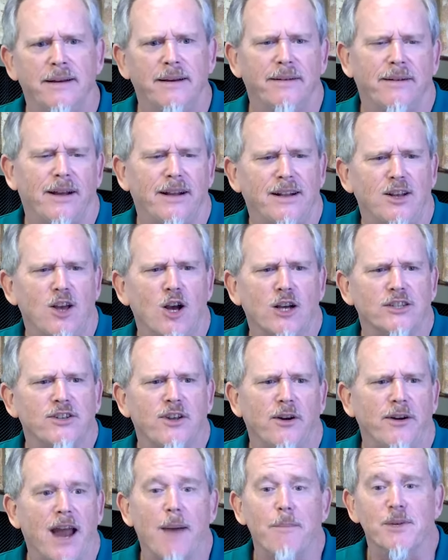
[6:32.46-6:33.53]
as long as
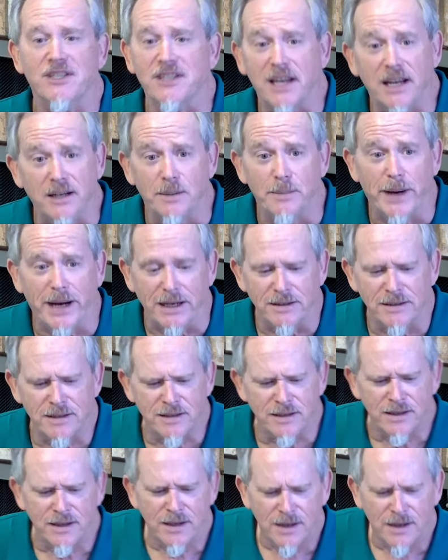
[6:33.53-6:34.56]
they're not mosquito bites.